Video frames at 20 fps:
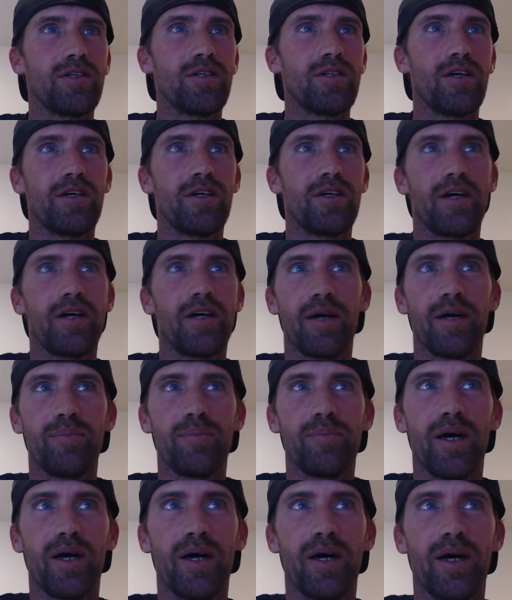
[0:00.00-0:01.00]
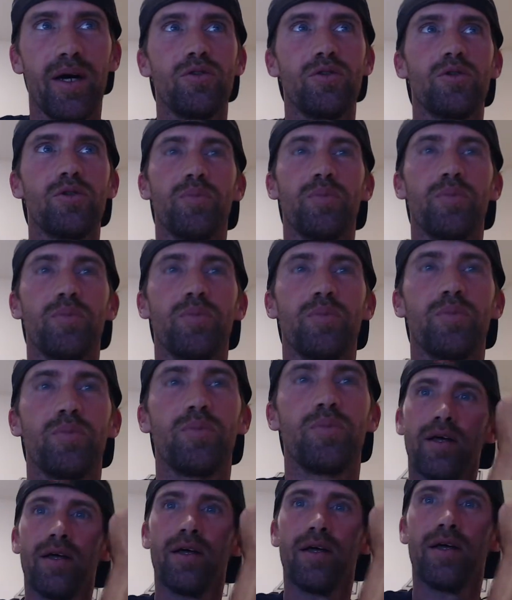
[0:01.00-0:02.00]
but I don't have any bad
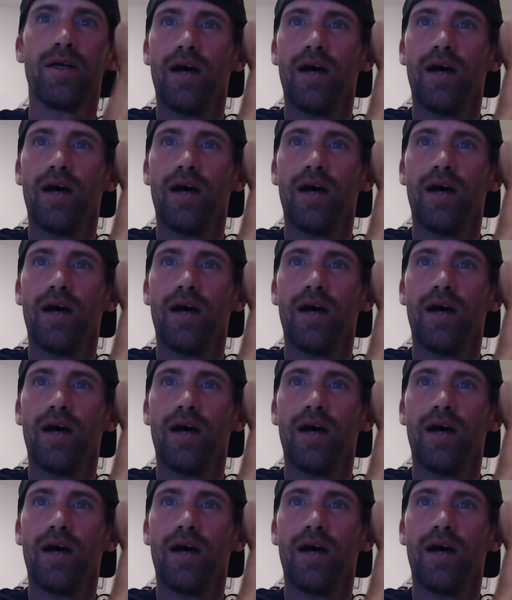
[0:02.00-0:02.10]
news.